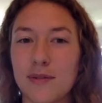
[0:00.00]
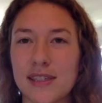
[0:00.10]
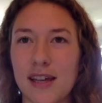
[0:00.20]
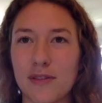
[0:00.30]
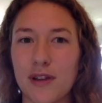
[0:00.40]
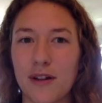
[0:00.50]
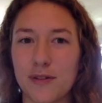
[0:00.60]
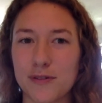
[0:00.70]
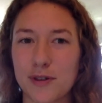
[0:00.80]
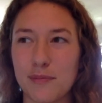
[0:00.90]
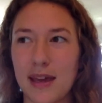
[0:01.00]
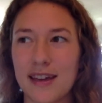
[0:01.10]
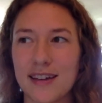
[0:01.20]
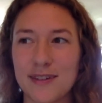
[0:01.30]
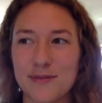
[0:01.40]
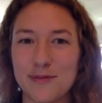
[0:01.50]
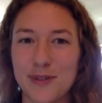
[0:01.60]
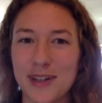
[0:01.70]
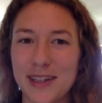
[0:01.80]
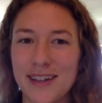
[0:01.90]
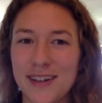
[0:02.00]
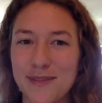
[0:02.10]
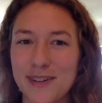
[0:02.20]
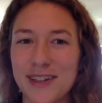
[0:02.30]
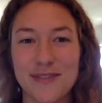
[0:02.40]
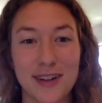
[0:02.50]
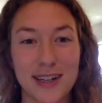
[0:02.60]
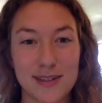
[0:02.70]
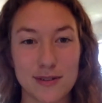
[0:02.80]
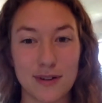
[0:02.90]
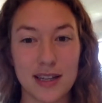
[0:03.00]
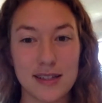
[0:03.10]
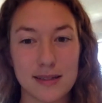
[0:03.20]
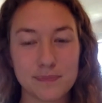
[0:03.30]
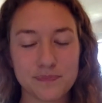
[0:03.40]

ones out there. Those could make really, really funny stories.